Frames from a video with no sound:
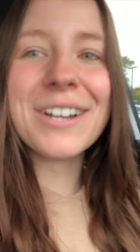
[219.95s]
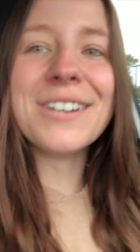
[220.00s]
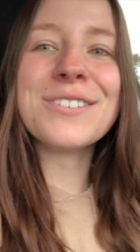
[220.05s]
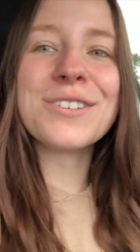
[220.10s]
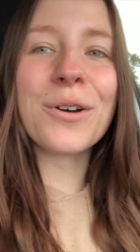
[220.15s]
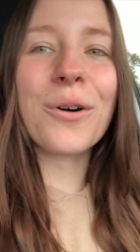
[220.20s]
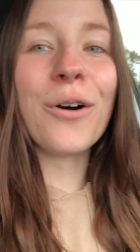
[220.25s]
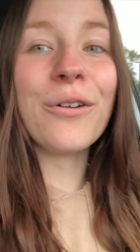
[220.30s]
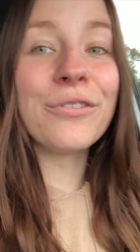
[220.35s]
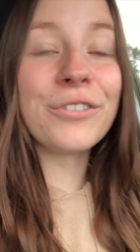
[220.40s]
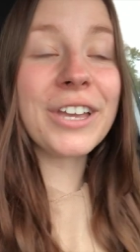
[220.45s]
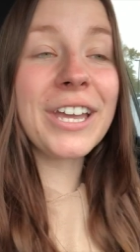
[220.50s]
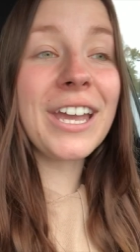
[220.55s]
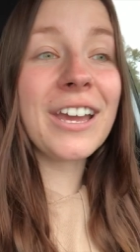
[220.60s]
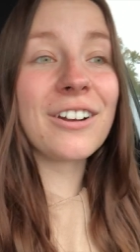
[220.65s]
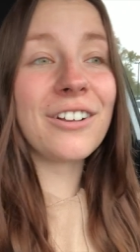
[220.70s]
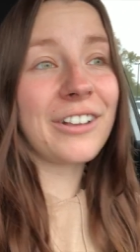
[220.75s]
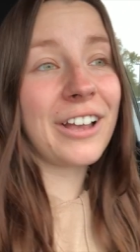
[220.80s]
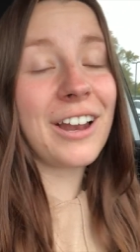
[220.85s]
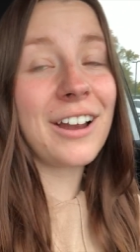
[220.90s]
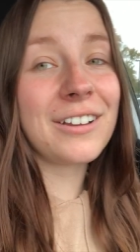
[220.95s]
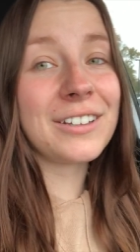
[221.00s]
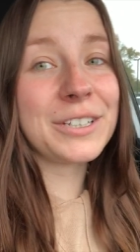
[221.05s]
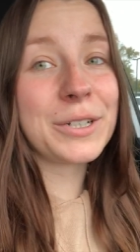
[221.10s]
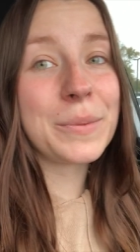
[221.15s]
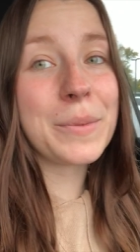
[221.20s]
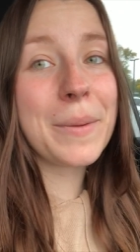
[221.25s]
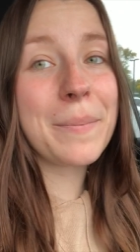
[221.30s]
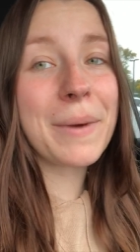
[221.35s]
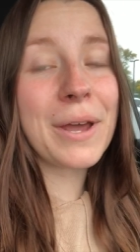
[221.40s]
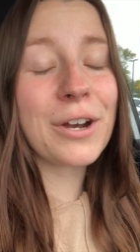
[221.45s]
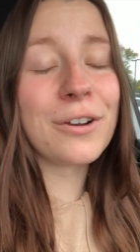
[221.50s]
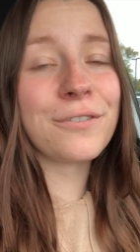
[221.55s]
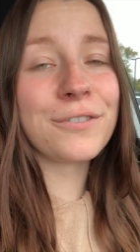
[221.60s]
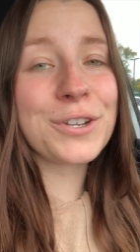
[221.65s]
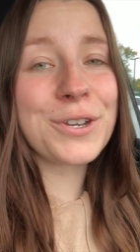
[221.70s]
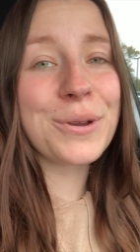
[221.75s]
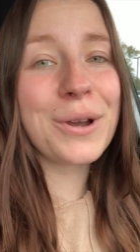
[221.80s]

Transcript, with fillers: so hopefully it'll get a little bit better for you